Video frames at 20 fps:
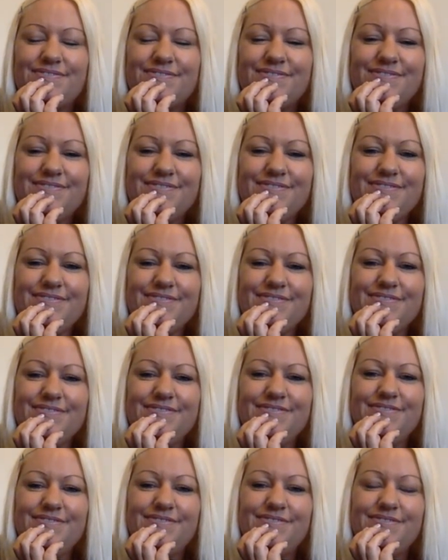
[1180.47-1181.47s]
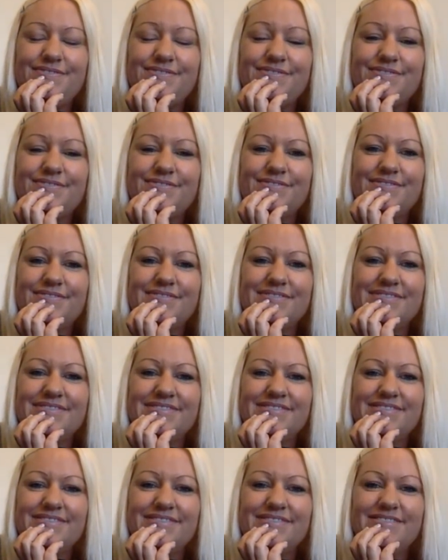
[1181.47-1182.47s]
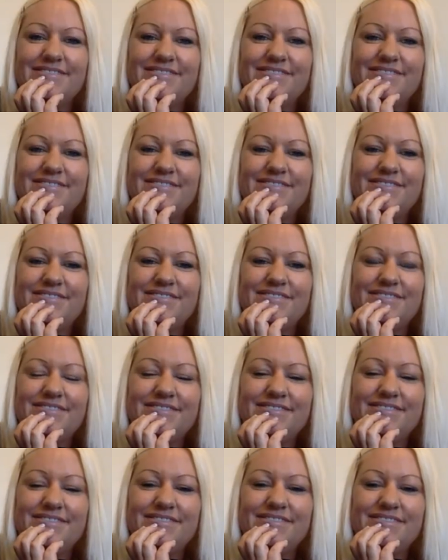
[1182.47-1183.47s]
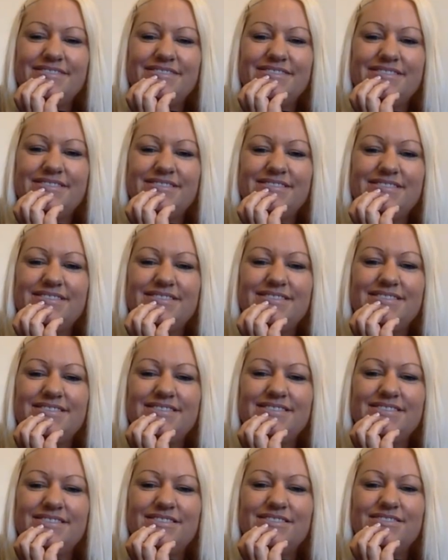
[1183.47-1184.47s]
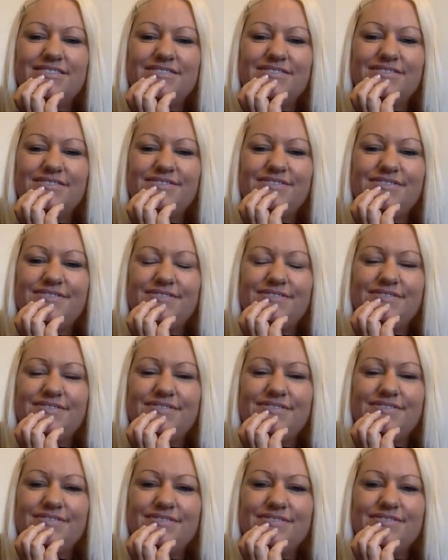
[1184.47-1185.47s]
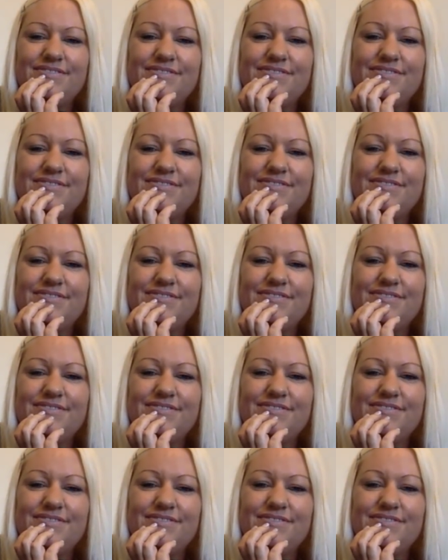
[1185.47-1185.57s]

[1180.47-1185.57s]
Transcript: [no speech]